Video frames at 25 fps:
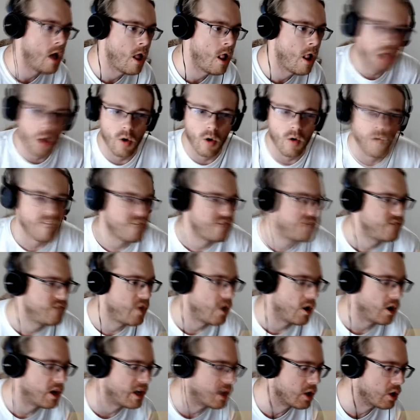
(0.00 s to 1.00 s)
Don't
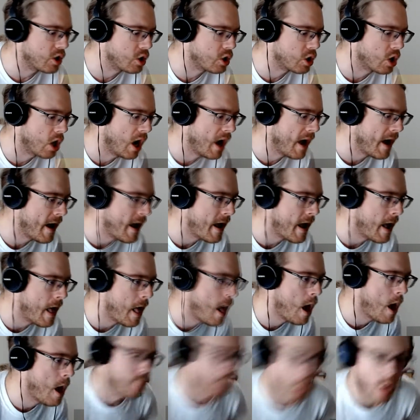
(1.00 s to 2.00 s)
fucking cry.
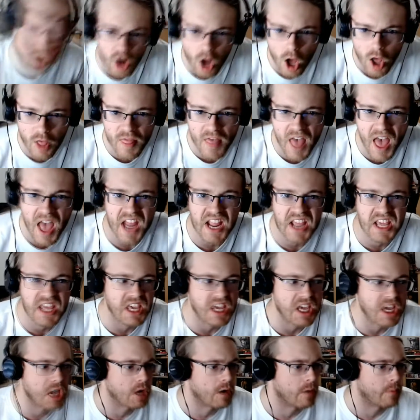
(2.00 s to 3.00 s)
Put on that
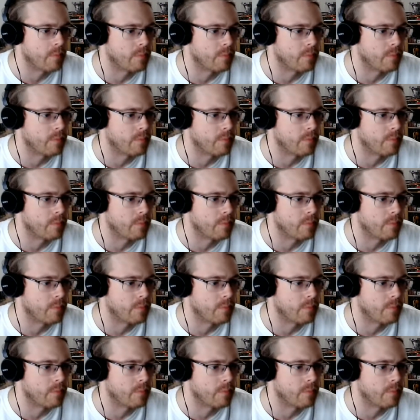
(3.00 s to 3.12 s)
gear,